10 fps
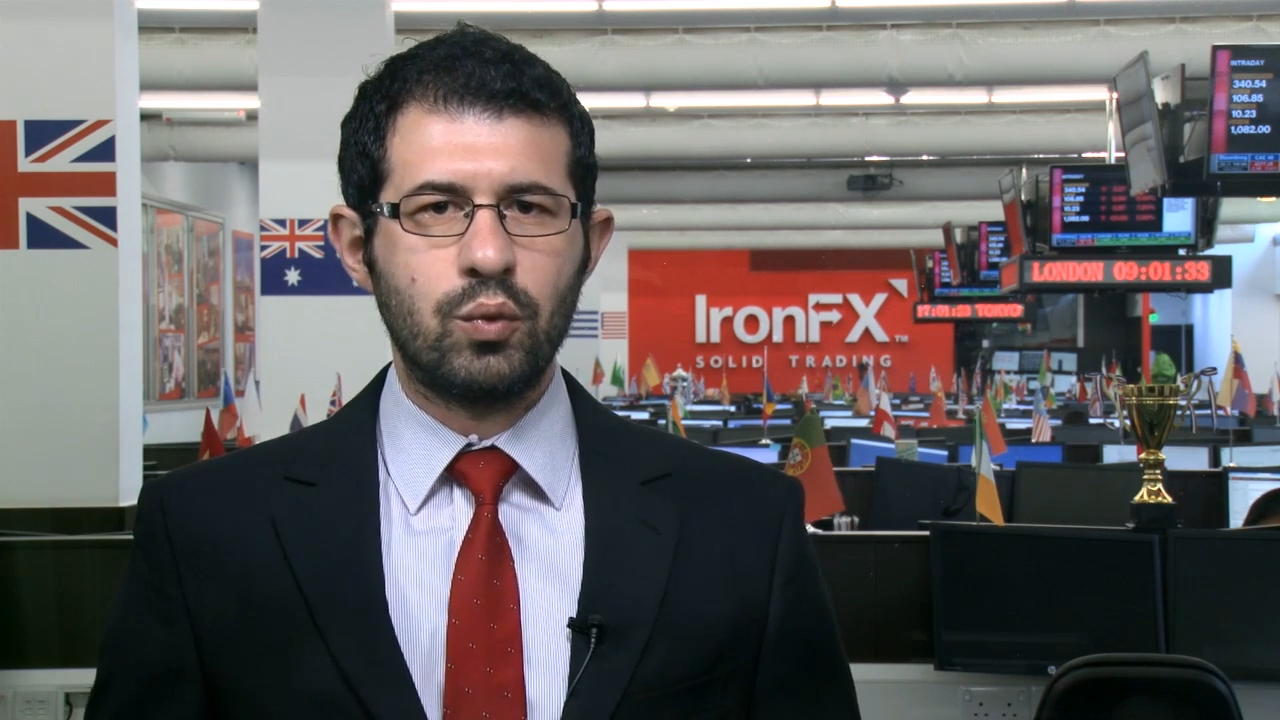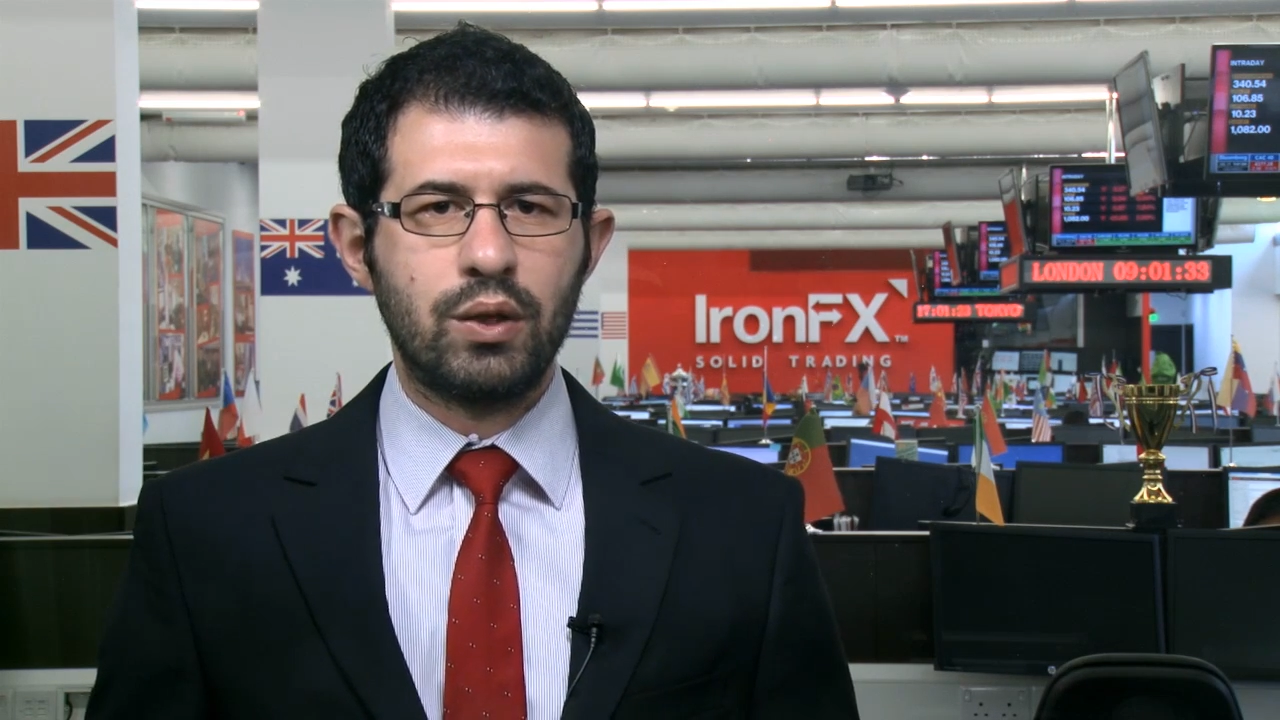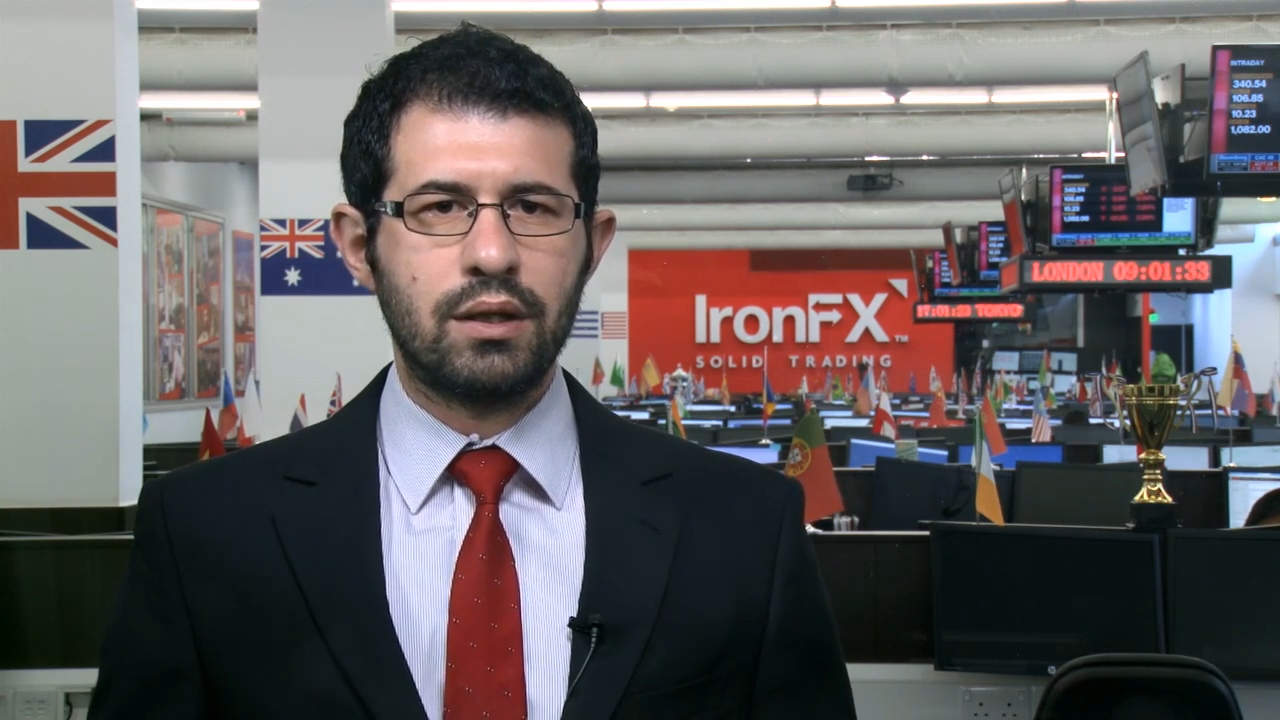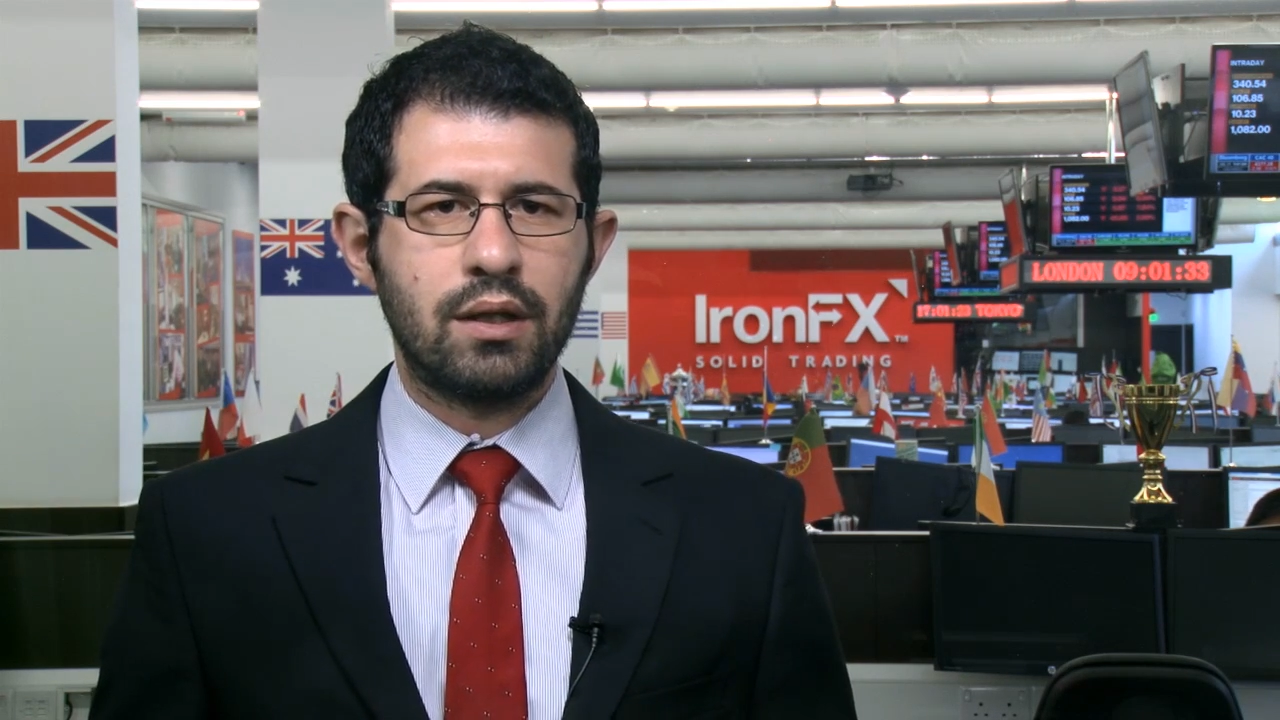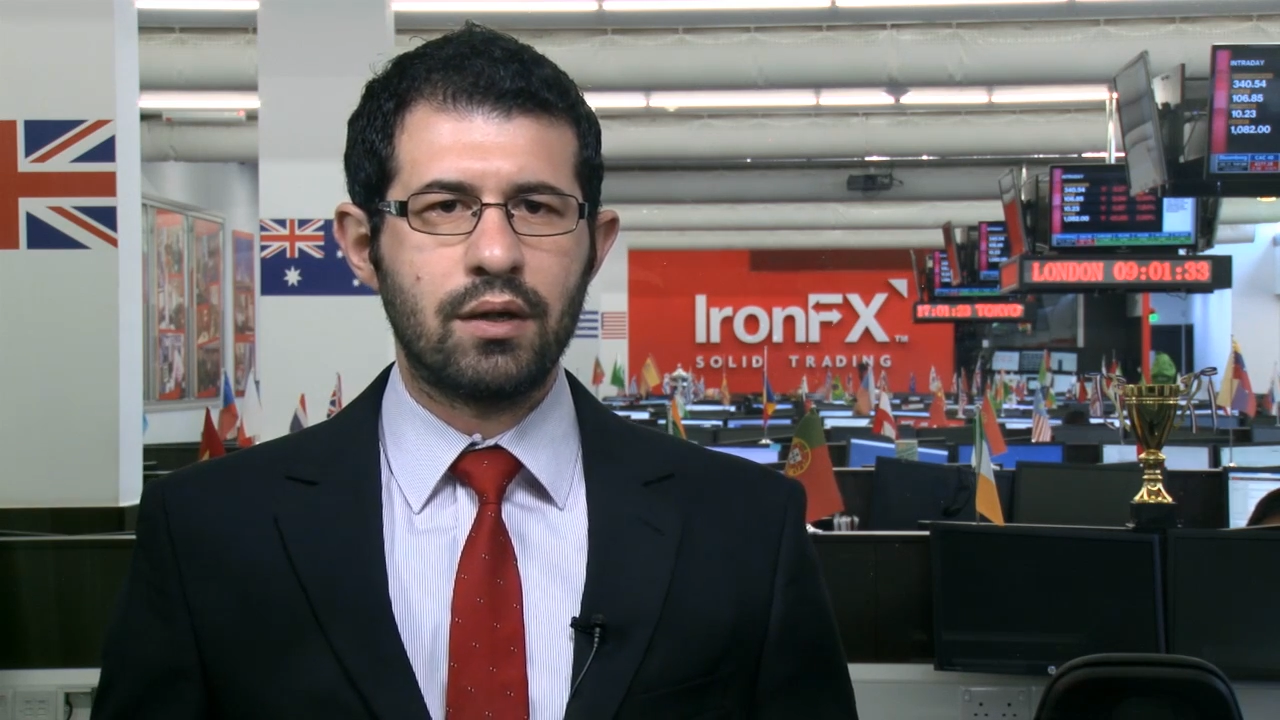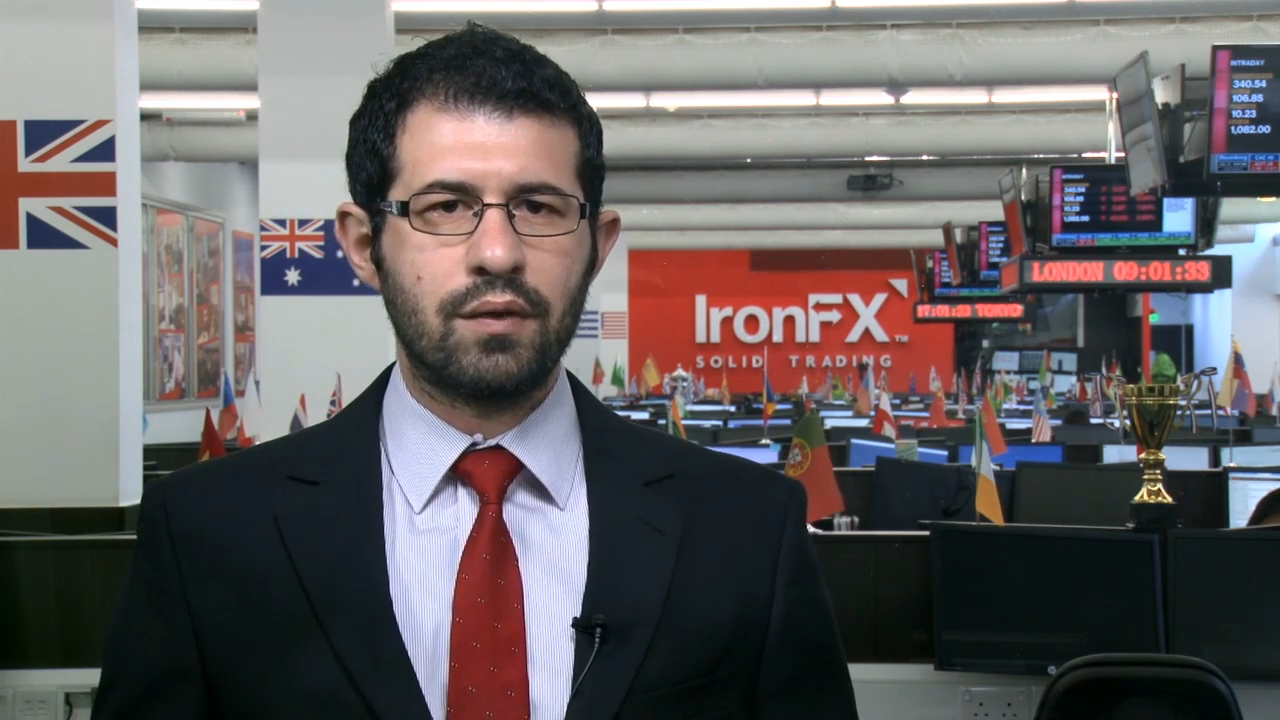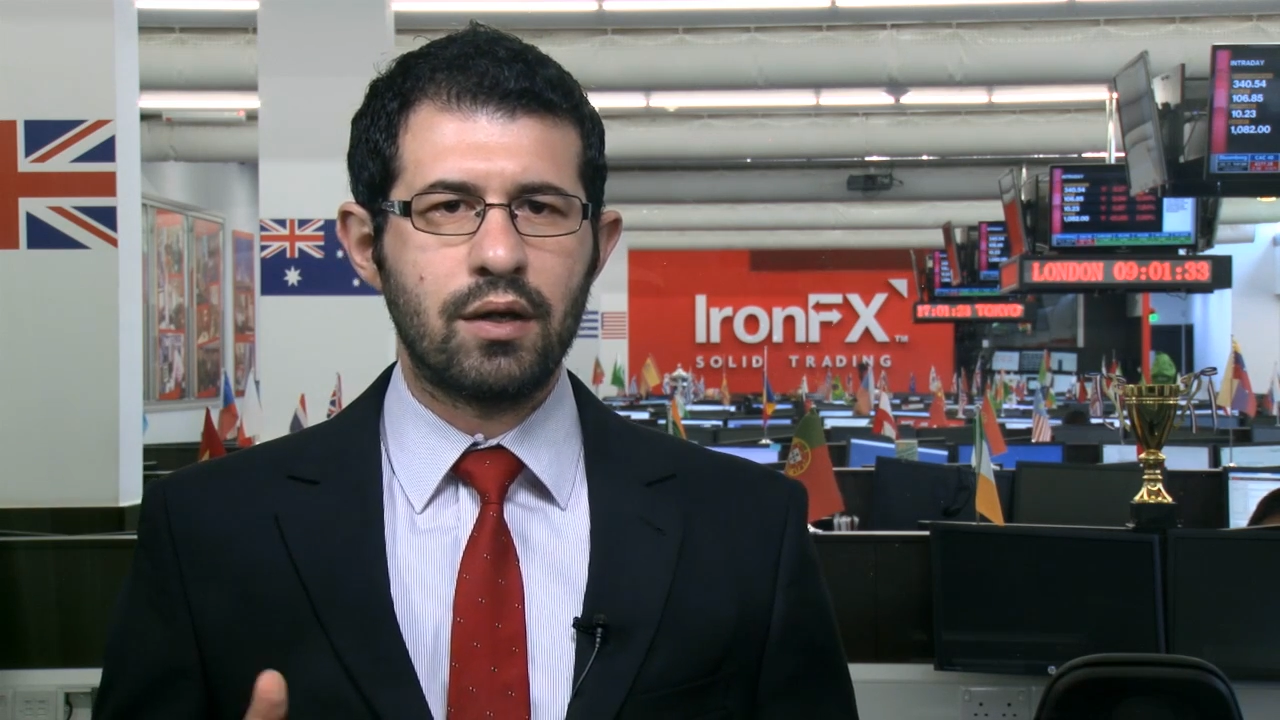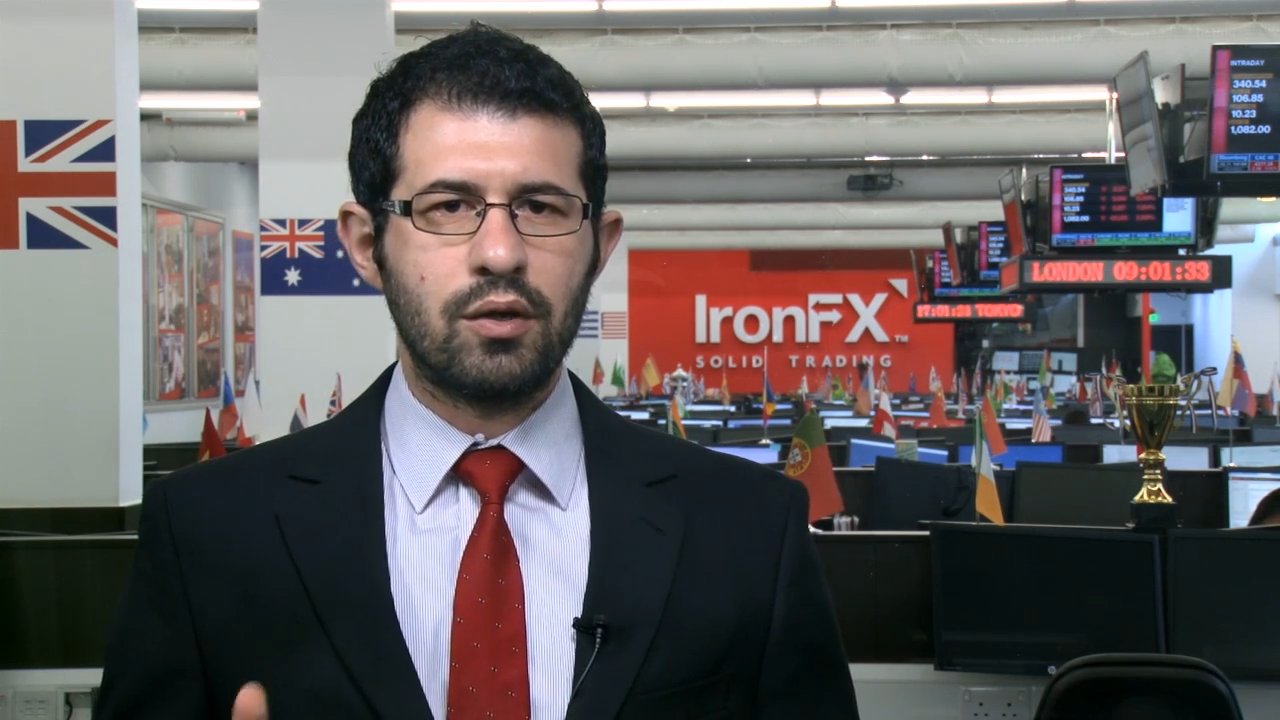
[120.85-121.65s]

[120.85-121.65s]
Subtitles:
weaken the